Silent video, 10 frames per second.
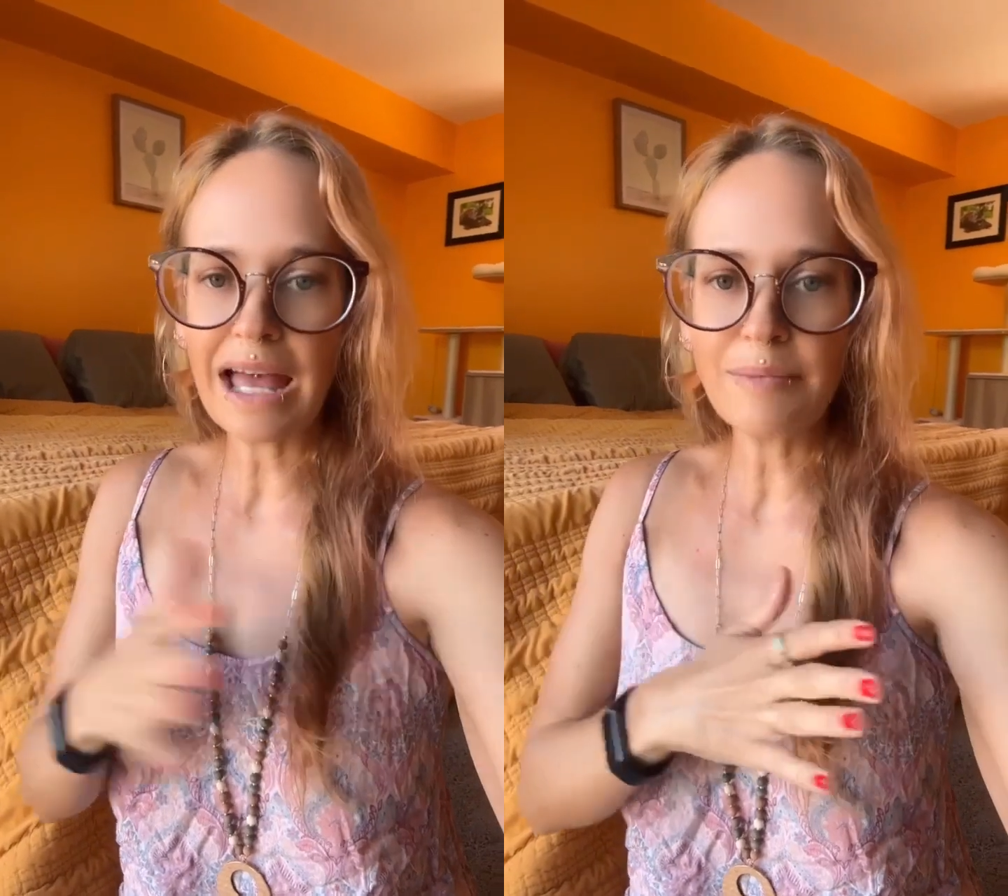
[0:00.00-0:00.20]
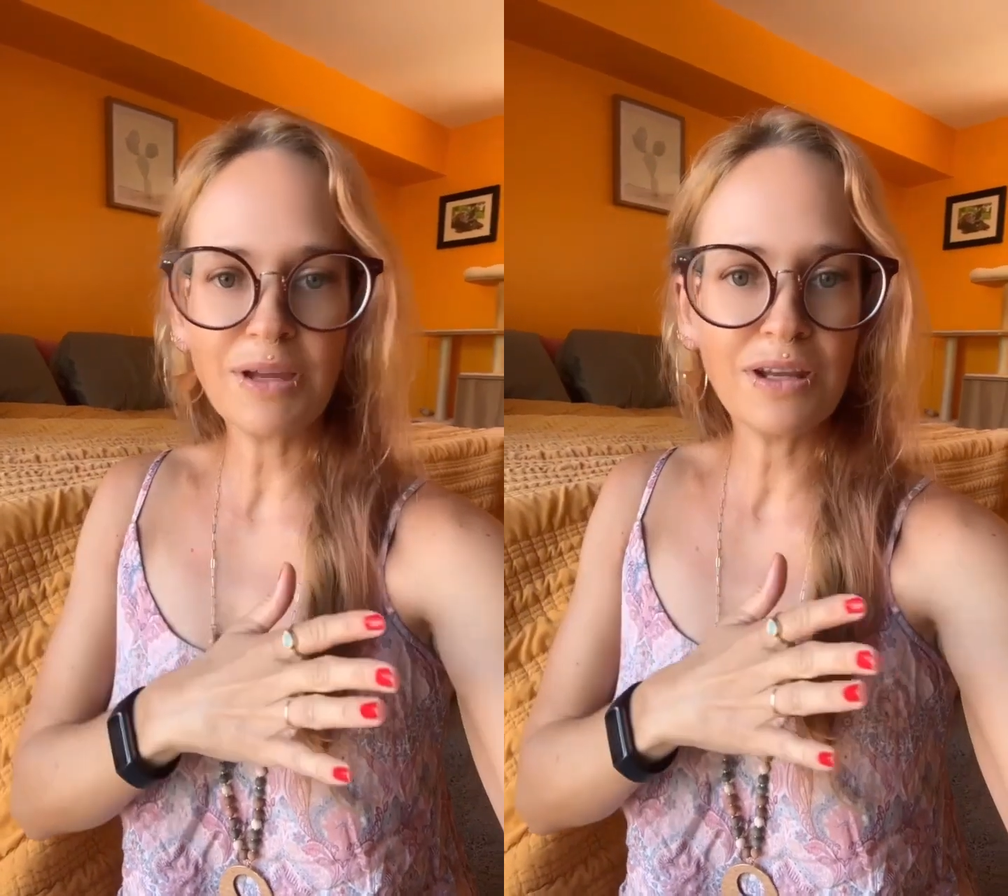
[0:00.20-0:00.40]

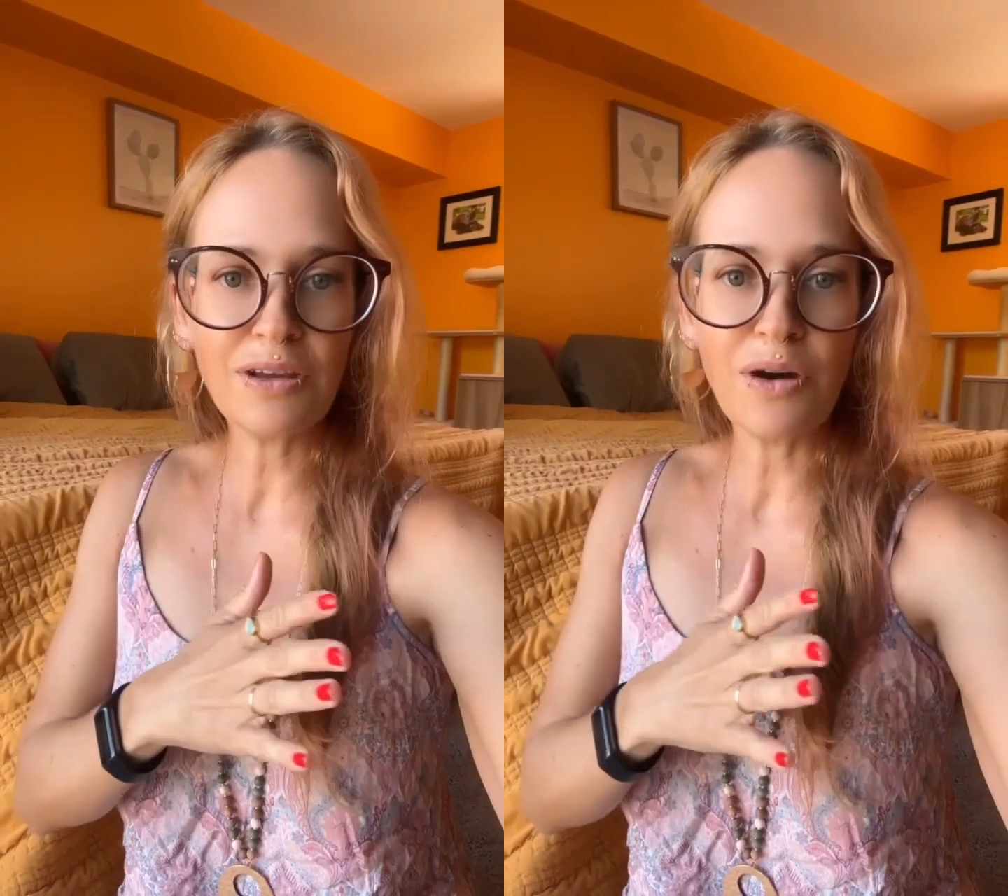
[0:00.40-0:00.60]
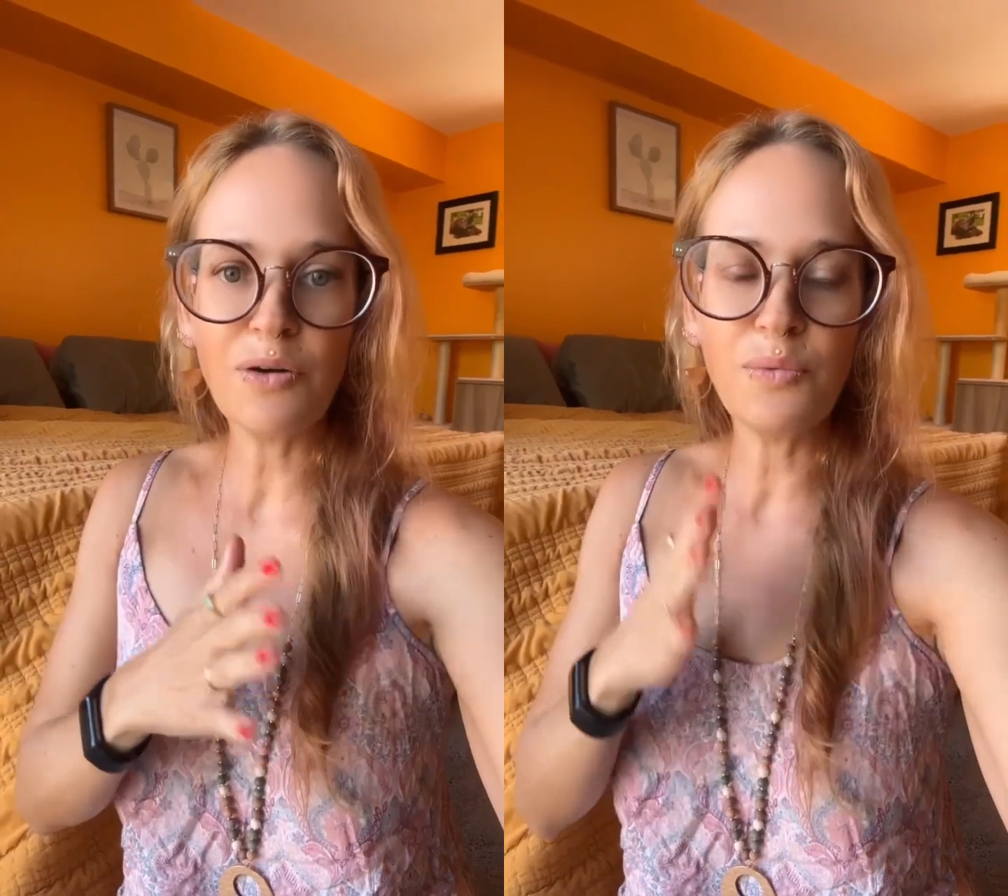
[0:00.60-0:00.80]
I'm going to
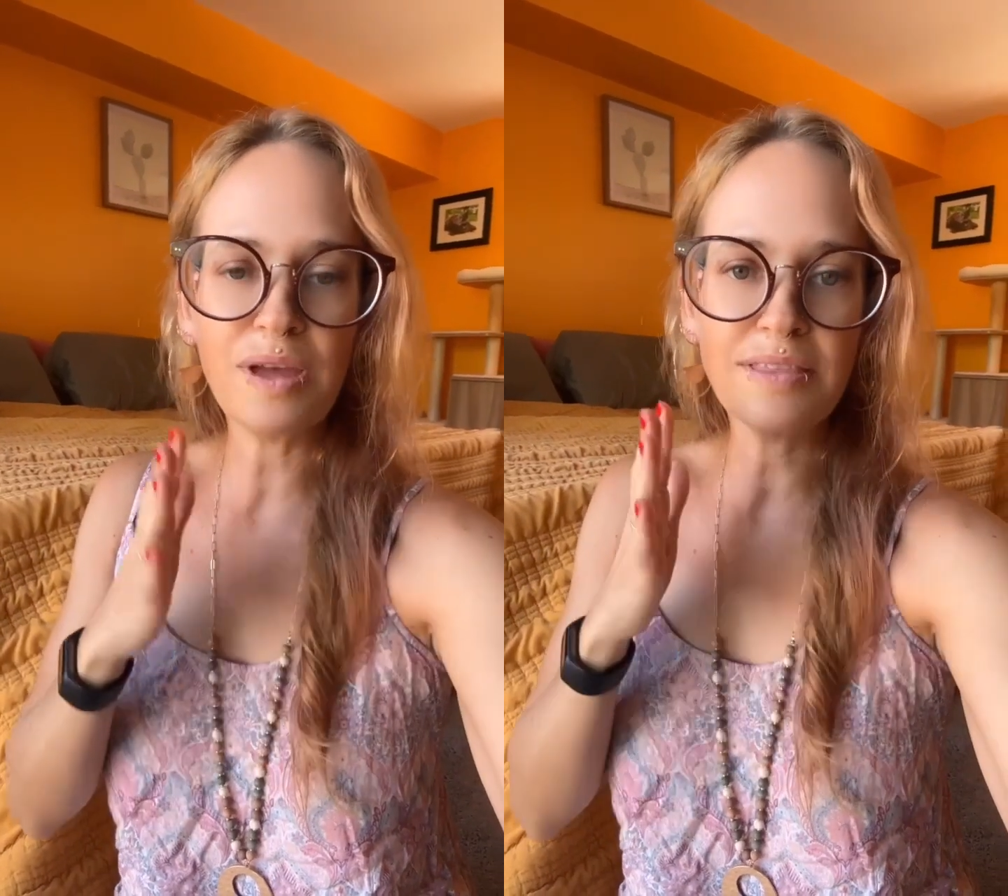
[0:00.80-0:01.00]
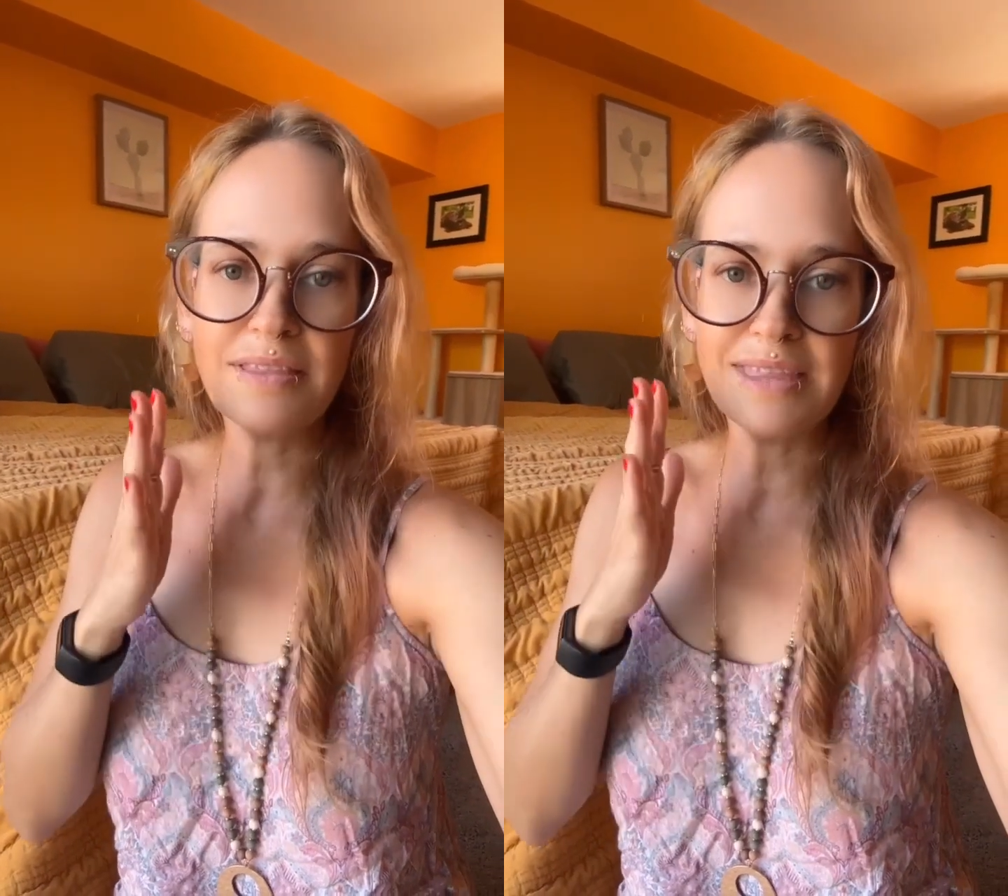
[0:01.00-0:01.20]
go with